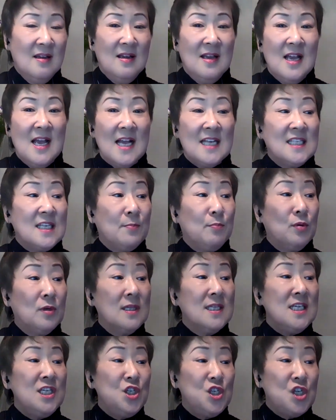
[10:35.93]
As a
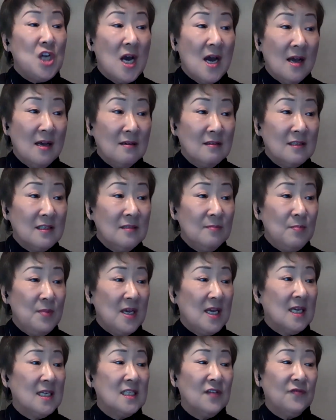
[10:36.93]
bullied child,
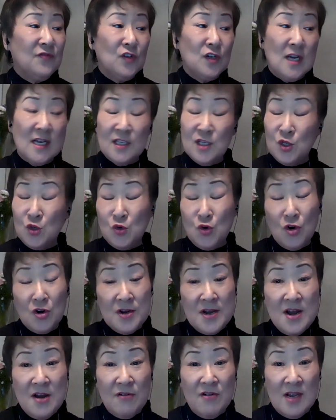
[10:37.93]
because of her
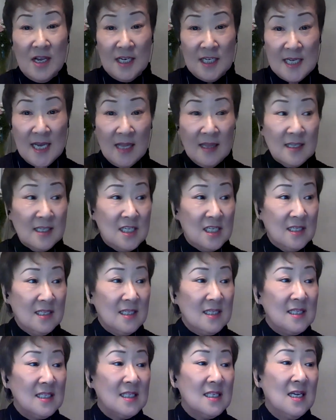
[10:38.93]
extraordinary
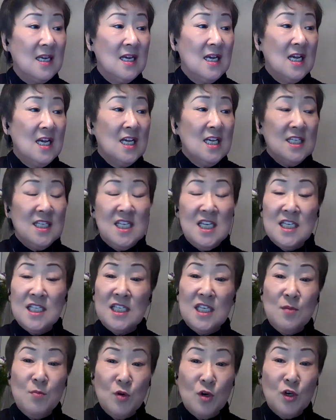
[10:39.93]
intelligence, she has
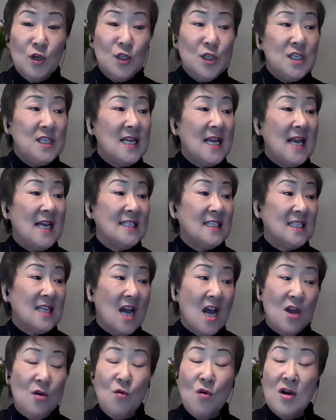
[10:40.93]
emerged as
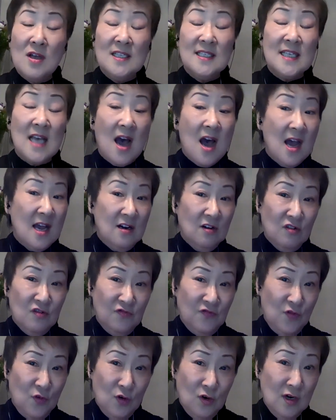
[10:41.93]
Taiwan's idol
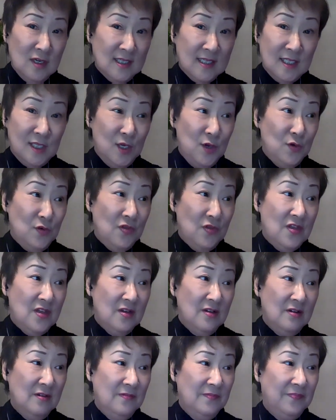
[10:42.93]
for its youth.
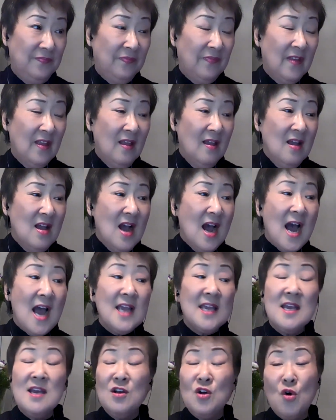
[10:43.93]
I
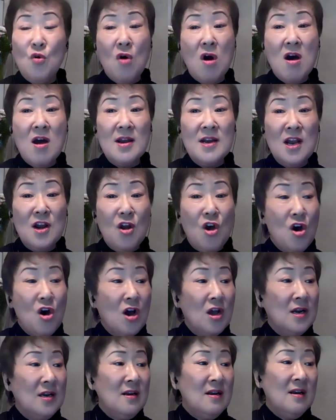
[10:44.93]
can go on and
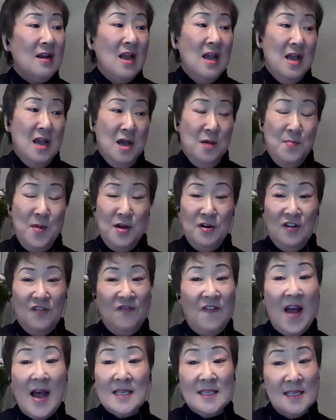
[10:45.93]
on about her
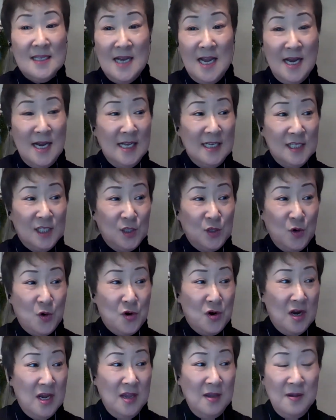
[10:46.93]
fascinating
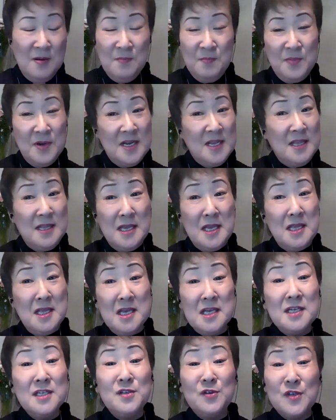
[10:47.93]
story, but in the
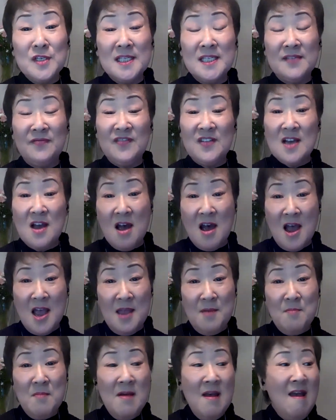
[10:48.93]
interest of
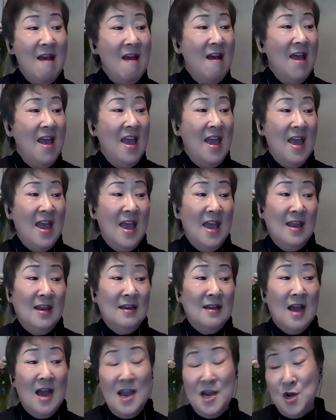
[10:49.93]
time, and
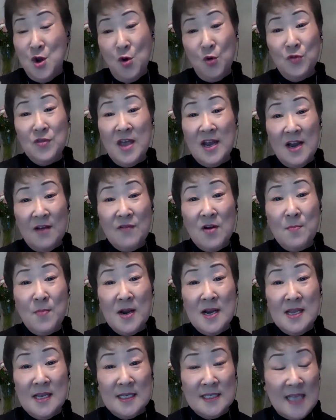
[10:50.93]
I know that
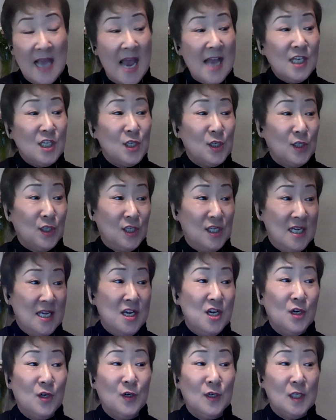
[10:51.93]
everybody is anxious to
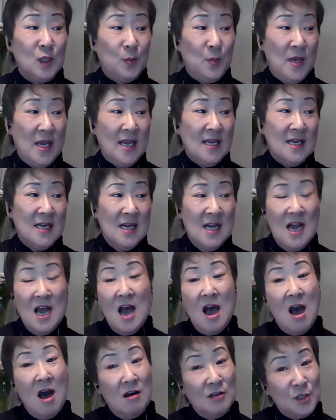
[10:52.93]
hear her speak,
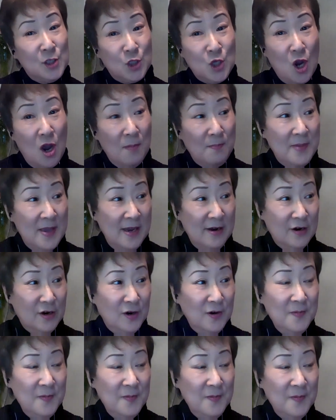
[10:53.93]
I'll stop
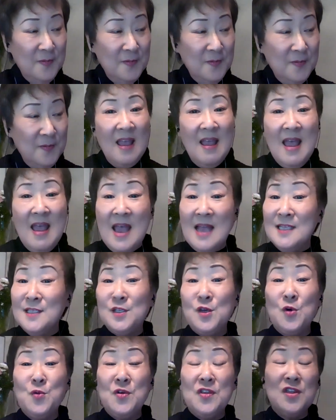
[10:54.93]
here. And
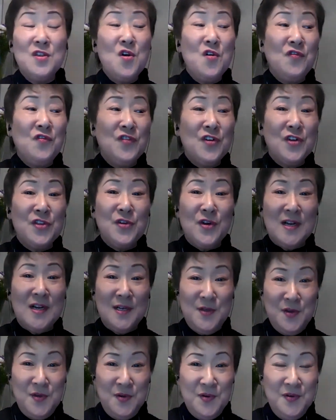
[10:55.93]
so with no further
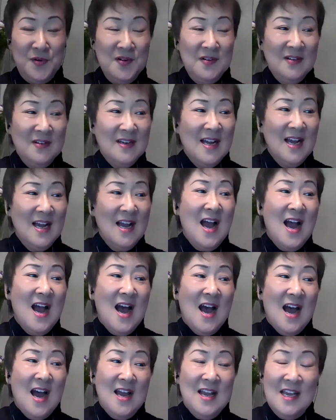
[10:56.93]
ado,
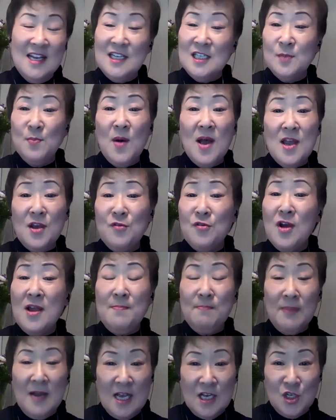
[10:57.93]
it is my
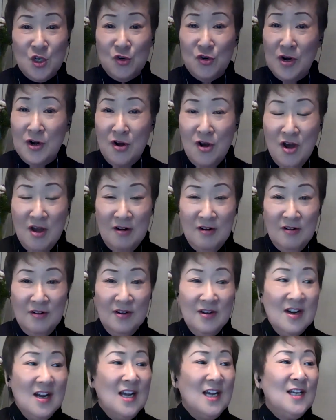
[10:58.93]
great pleasure and honor
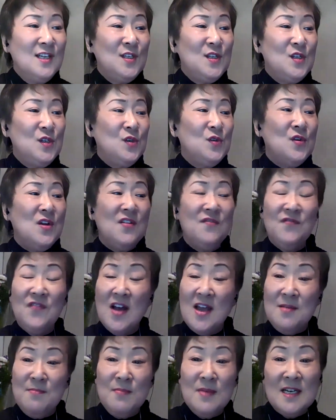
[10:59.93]
to
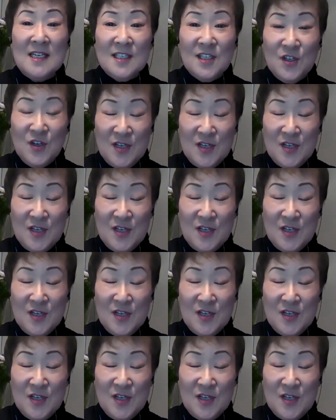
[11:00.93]
invite Minister